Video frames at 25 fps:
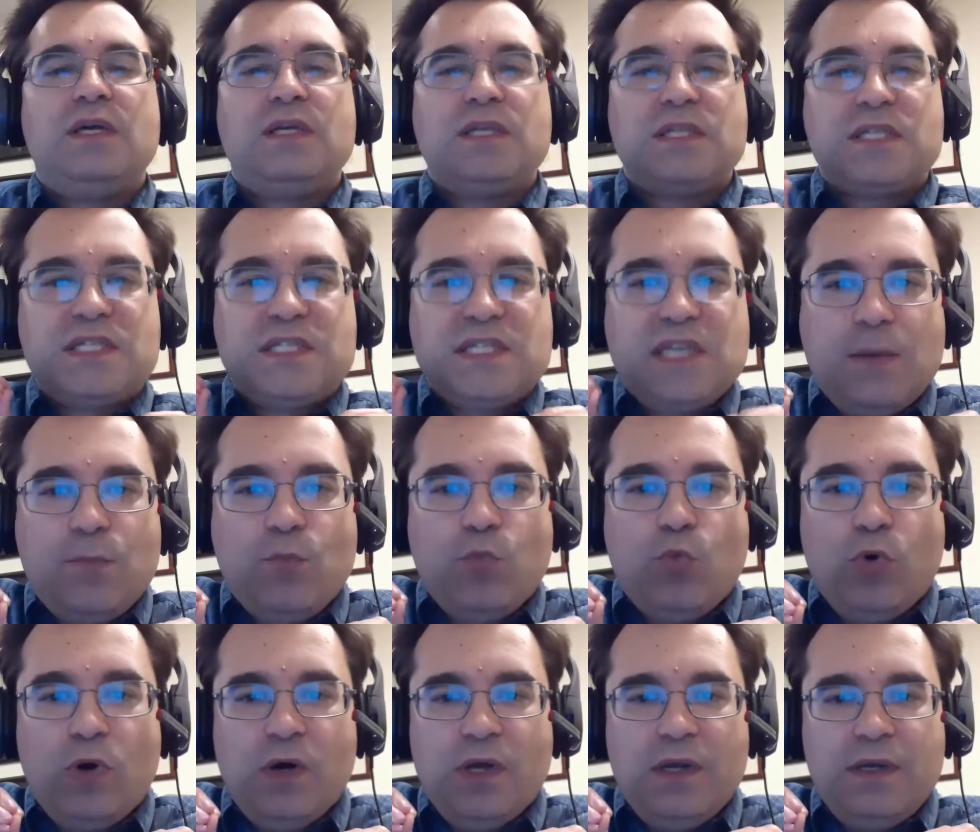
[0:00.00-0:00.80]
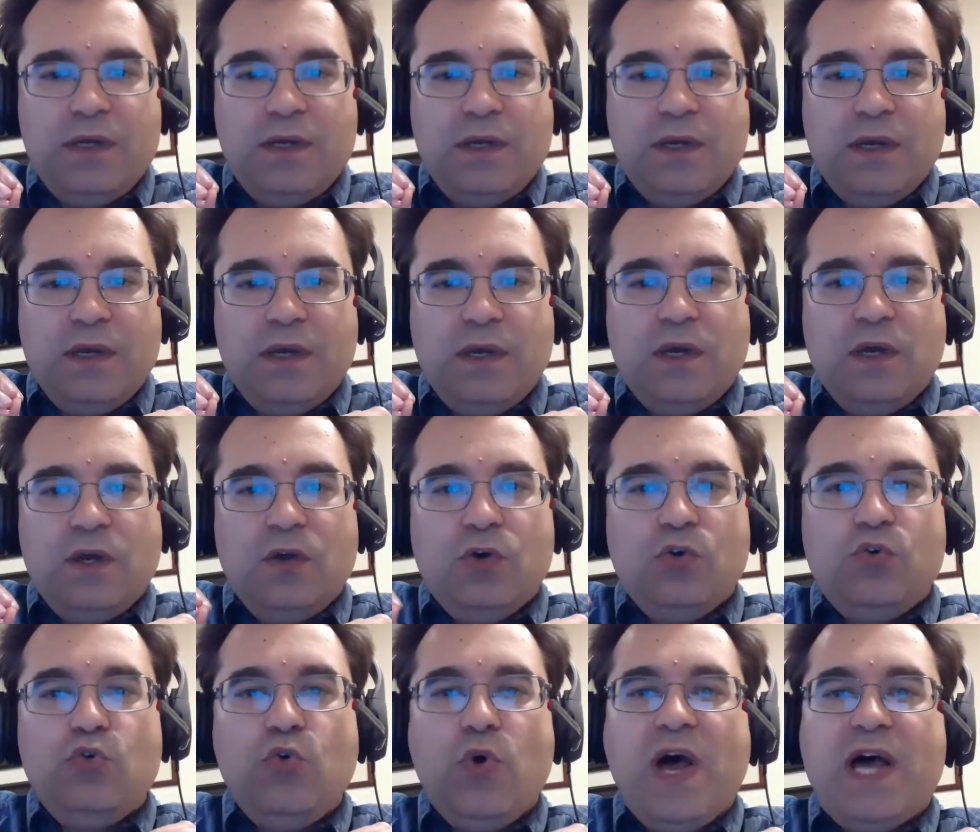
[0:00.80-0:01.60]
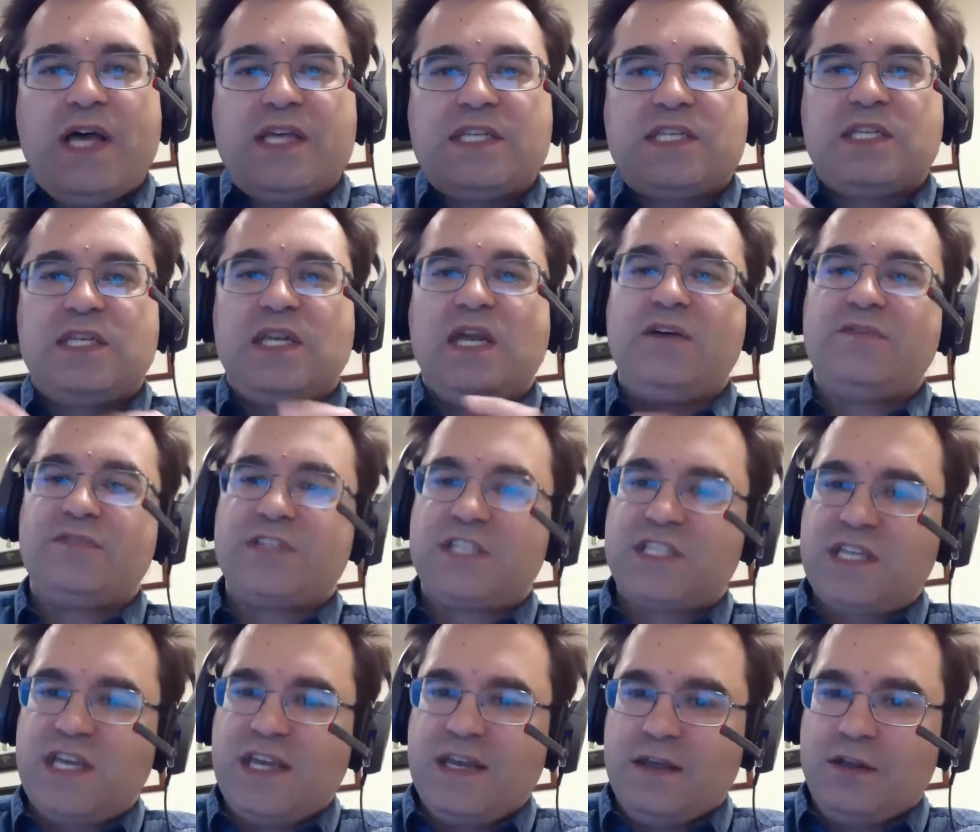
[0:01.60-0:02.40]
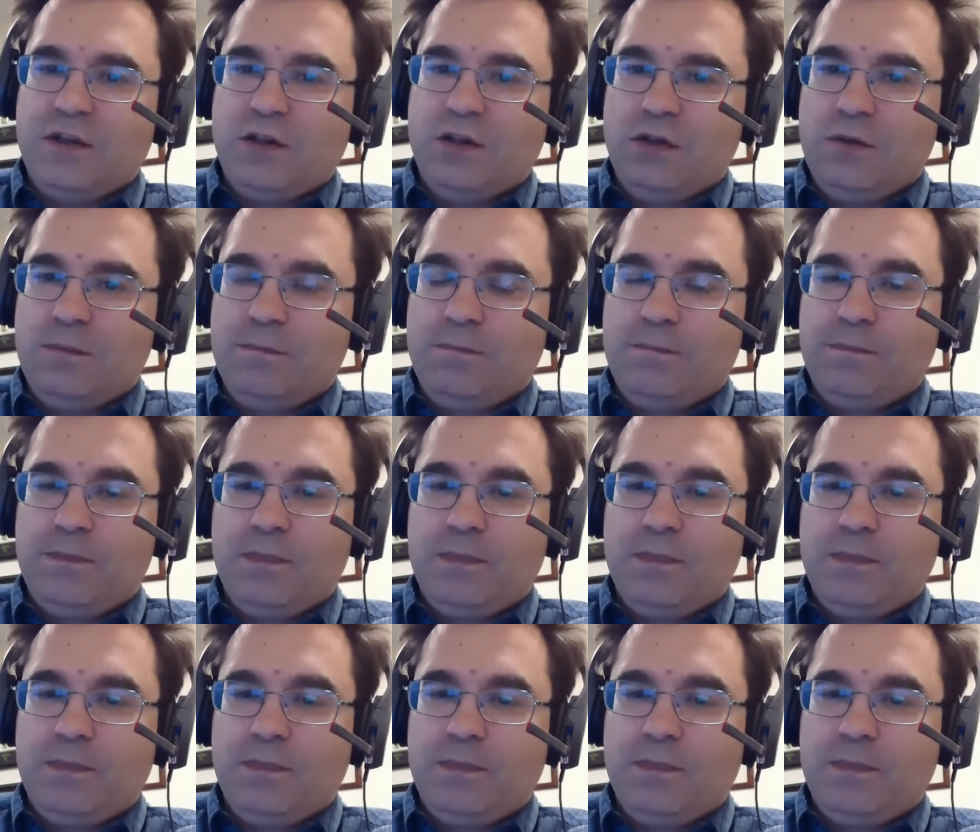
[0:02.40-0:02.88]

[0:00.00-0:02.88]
someone who has enough skill